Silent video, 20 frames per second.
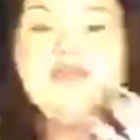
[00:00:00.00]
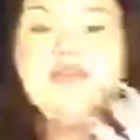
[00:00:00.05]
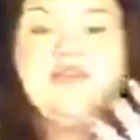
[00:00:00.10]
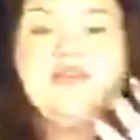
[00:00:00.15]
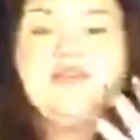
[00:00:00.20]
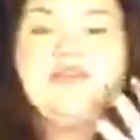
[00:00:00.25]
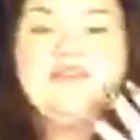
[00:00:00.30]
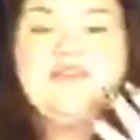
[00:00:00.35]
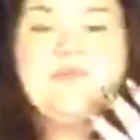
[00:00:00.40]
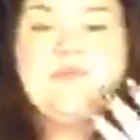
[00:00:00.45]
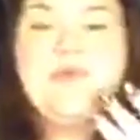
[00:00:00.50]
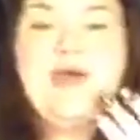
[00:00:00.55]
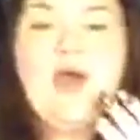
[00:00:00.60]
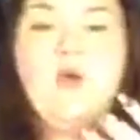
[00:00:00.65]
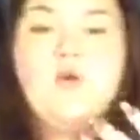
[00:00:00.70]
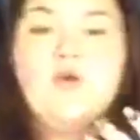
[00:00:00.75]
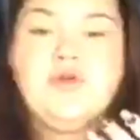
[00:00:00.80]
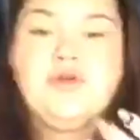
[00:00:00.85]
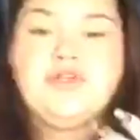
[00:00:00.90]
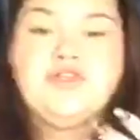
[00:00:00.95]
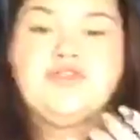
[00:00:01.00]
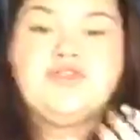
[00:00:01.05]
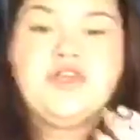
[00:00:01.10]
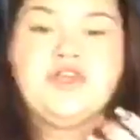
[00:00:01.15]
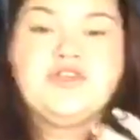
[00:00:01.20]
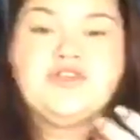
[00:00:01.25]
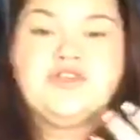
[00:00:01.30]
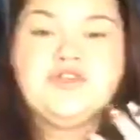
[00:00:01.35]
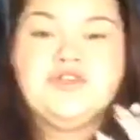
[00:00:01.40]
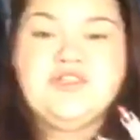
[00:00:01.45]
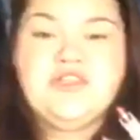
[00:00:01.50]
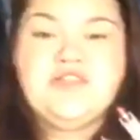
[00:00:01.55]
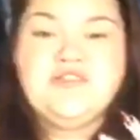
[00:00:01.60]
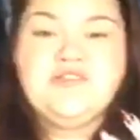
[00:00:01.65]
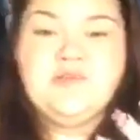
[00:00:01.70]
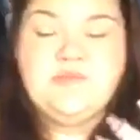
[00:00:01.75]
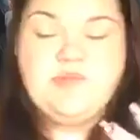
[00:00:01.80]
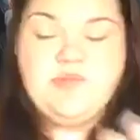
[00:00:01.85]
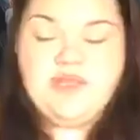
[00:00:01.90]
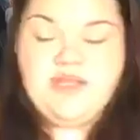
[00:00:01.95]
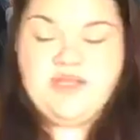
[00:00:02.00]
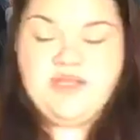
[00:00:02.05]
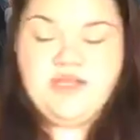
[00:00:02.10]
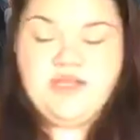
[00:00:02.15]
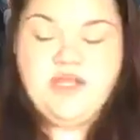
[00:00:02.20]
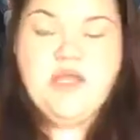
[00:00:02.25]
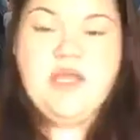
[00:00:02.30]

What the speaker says: is about order, structure, discipline,